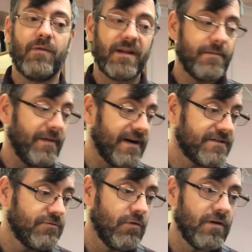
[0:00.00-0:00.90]
i will get
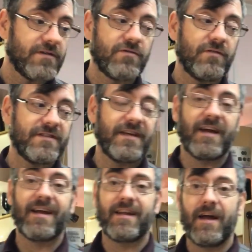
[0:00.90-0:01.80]
back to you all as soon as
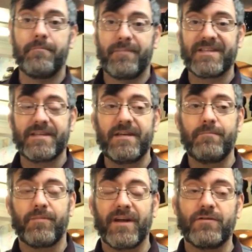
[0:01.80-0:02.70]
i can i am
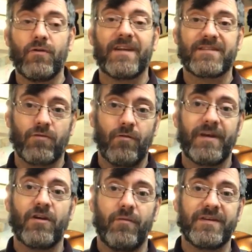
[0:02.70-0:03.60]
busy but i do answer
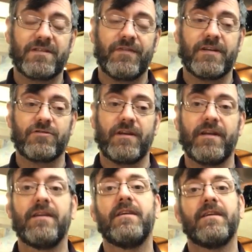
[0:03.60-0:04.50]
all my comments
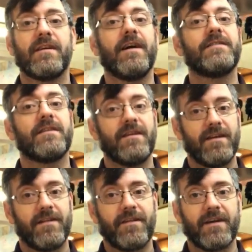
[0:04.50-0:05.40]
eventually guys
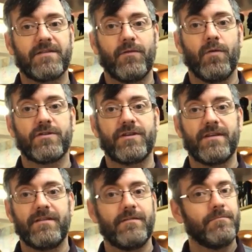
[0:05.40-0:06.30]
thanks for
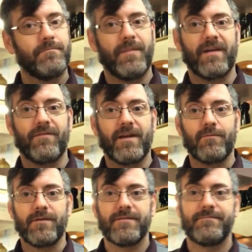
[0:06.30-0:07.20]
watching bye
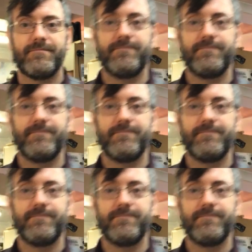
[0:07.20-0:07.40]
for now